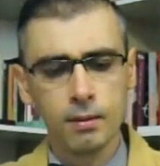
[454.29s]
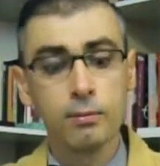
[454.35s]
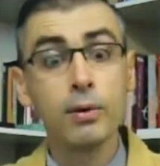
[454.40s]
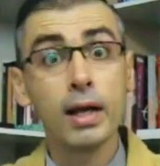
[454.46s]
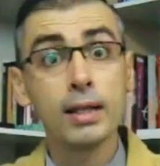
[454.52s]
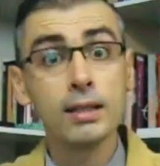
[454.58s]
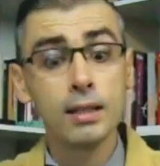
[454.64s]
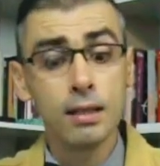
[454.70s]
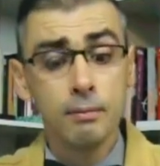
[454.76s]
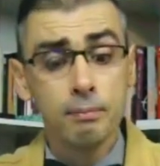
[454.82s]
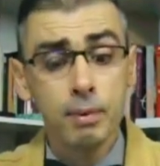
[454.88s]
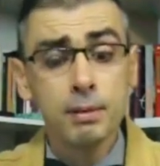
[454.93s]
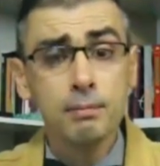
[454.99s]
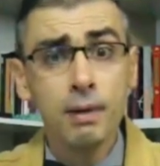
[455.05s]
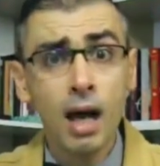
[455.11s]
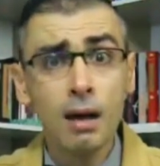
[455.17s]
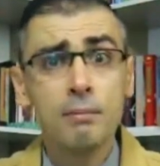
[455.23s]
Brandon, but
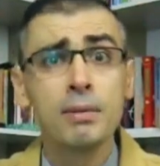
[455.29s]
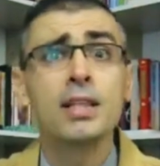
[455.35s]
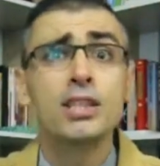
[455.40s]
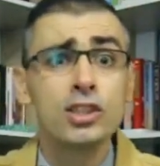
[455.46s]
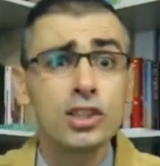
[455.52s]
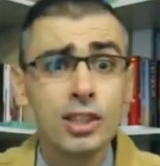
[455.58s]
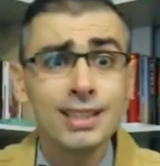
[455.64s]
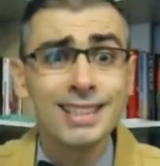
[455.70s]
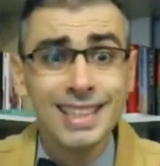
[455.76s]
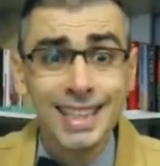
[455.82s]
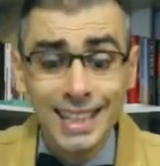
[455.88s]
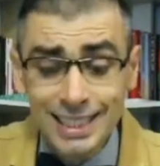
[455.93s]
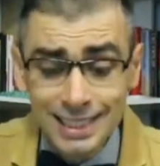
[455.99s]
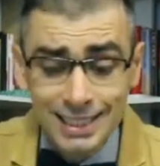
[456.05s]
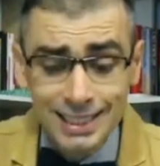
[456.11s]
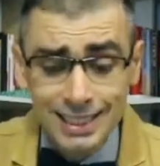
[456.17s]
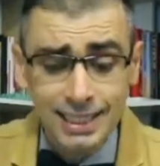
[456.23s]
Mom, just
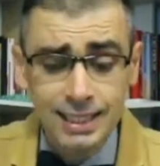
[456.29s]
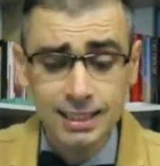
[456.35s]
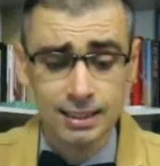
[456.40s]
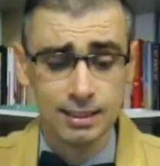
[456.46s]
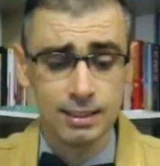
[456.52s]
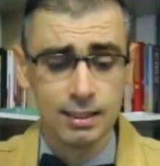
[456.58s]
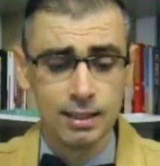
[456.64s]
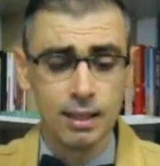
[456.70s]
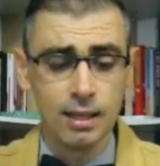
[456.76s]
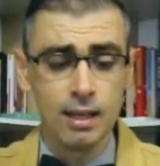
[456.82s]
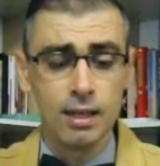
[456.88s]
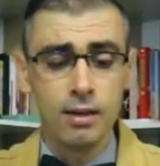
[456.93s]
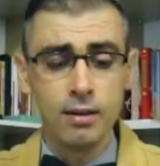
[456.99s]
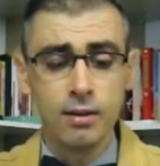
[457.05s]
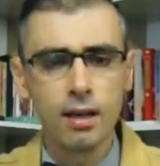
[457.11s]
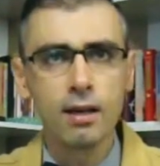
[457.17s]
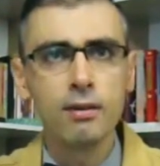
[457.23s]
listen.
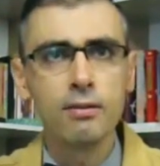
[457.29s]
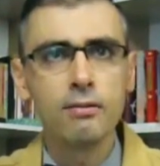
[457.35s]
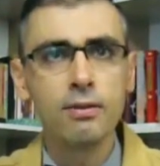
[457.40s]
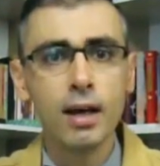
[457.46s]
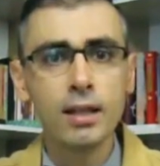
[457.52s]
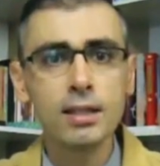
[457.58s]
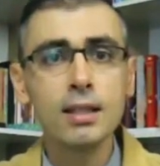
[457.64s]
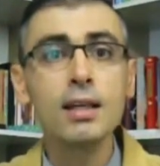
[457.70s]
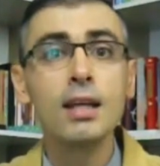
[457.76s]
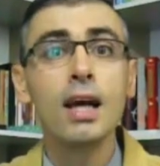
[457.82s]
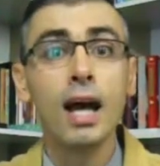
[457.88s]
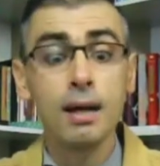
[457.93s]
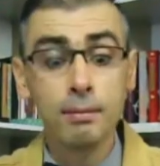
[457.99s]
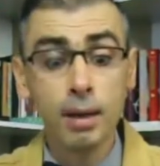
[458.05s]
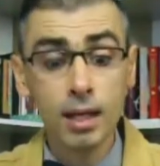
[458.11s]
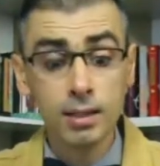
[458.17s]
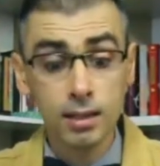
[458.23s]
Father
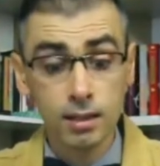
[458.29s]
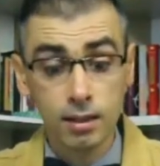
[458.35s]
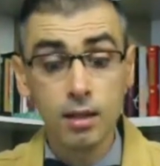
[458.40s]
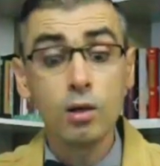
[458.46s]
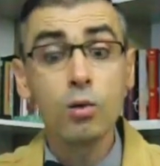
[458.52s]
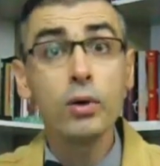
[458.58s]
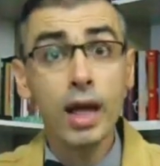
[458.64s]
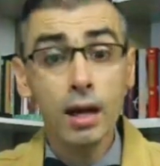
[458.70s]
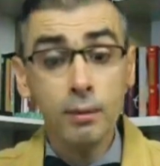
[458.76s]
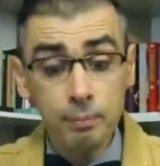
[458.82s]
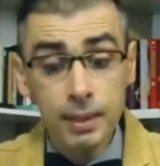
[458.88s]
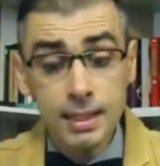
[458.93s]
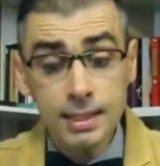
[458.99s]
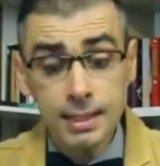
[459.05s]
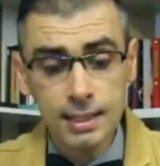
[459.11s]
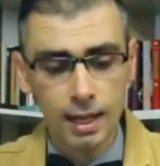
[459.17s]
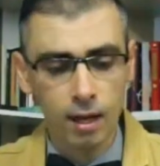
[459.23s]
and Mother, we are
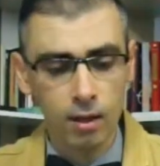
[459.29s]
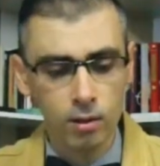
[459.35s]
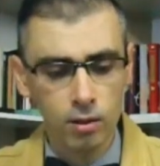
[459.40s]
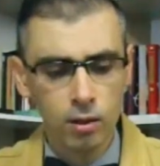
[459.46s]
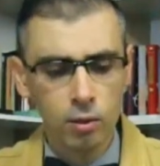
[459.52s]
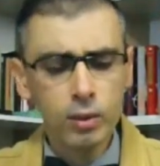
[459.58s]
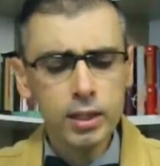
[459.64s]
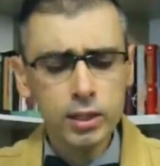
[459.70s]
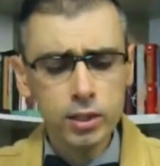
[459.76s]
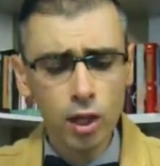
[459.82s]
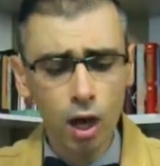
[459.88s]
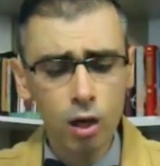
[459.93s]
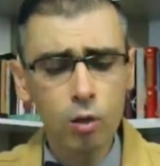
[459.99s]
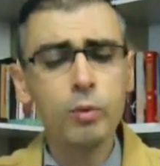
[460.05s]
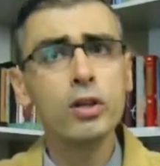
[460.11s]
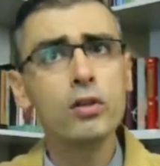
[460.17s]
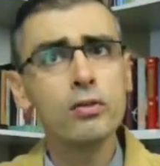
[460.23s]
busy now. We'll
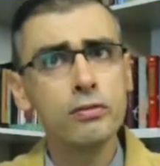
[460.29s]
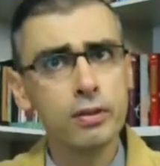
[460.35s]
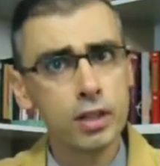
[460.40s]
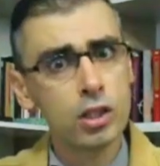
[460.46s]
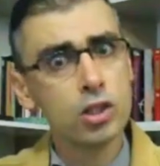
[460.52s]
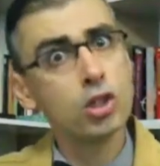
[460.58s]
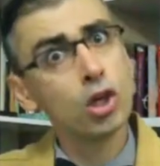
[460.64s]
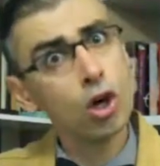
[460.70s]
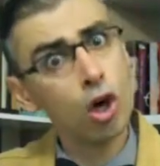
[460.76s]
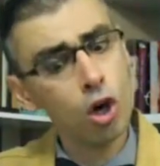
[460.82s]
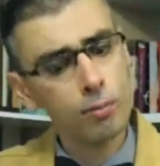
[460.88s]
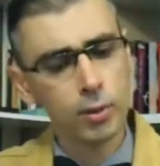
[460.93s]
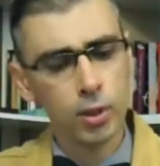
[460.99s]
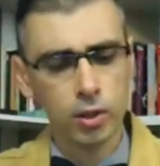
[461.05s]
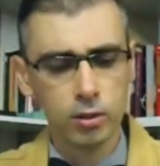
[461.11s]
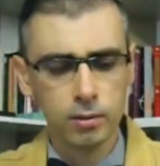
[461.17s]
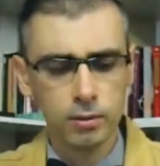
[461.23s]
talk when you finish your
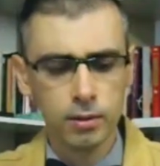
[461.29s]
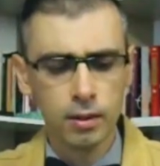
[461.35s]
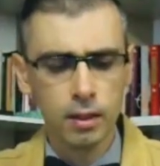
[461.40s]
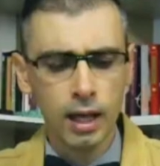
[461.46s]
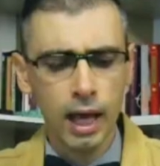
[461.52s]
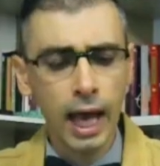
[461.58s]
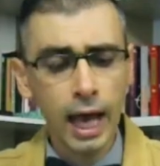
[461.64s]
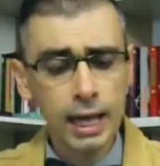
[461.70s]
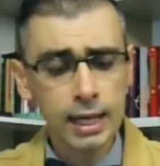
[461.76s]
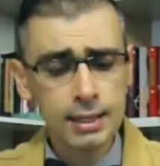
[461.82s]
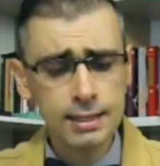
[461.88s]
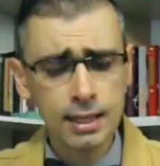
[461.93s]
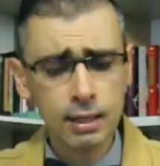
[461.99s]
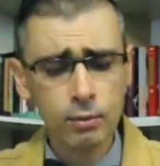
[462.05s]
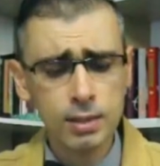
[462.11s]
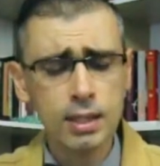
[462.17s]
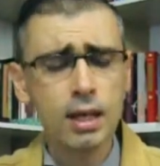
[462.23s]
homework. Alice
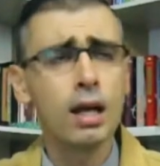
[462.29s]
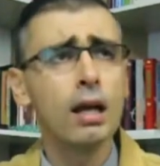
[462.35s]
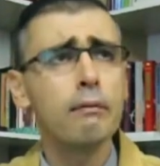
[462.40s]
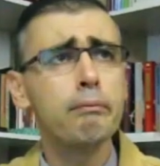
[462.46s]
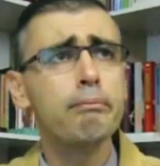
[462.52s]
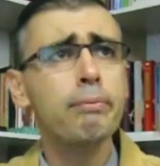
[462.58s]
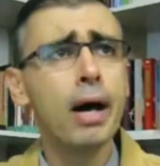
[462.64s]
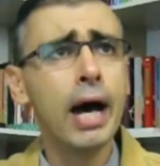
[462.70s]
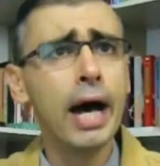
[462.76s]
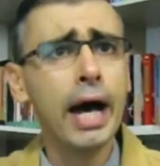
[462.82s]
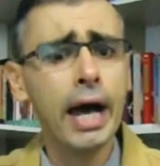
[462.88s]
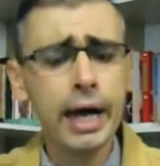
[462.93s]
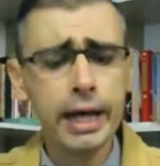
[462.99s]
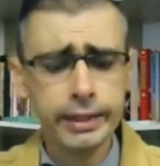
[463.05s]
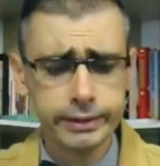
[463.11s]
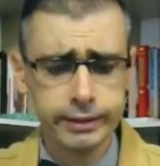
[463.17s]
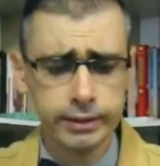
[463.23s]
and Wasan,
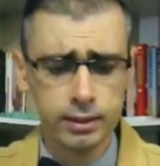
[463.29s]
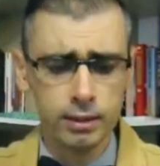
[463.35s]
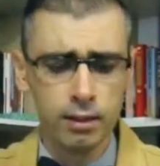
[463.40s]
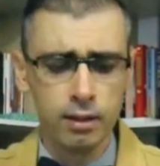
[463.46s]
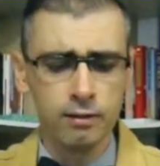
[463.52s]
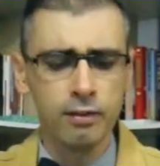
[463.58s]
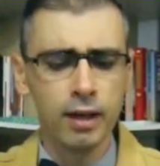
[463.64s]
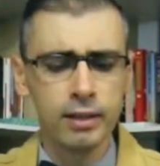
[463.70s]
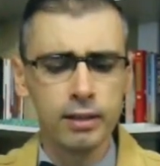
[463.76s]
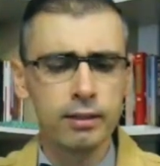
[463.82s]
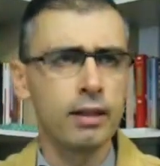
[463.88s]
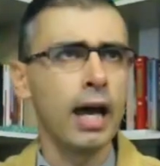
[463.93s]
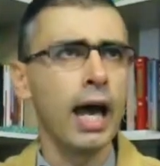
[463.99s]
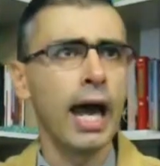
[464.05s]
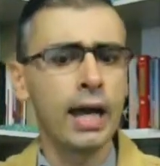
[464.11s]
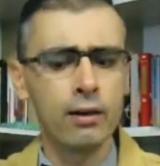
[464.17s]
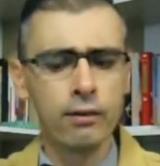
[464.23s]
but...
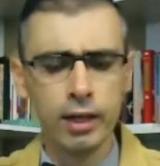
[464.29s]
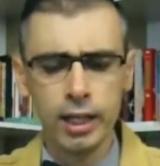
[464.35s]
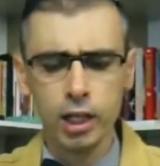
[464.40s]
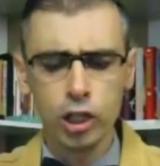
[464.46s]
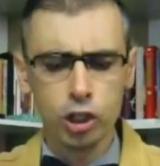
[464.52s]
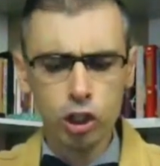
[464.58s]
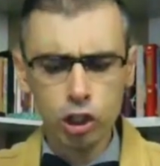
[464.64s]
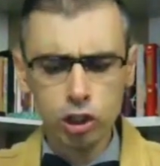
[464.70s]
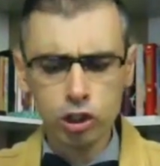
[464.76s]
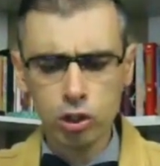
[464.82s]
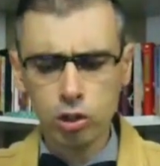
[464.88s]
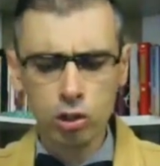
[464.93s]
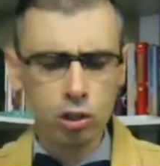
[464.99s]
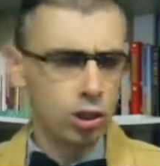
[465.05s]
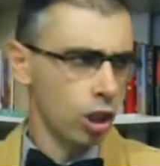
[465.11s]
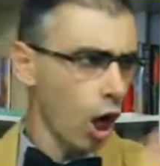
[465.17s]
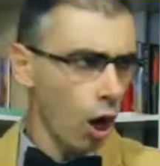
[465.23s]
Father, angrily, you two,
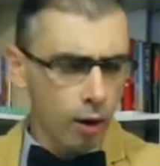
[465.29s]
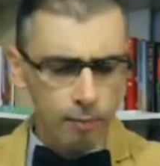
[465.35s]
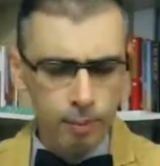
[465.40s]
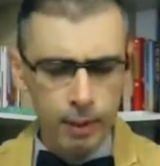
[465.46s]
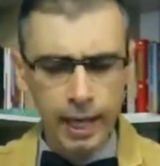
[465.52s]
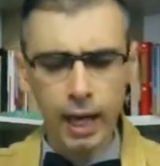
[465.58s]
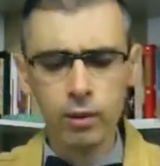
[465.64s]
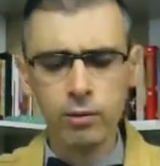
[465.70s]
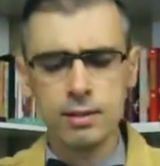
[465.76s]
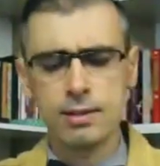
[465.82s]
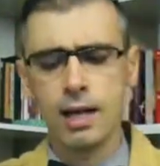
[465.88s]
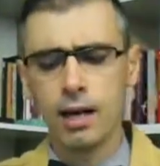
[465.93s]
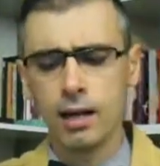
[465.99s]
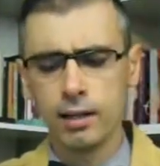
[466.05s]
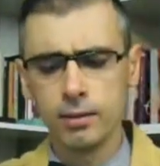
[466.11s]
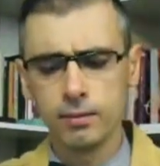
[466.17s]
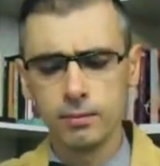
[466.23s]
go and play
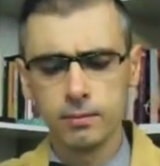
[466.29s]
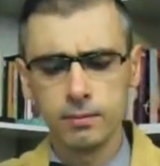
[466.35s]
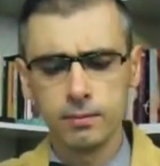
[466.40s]
outside.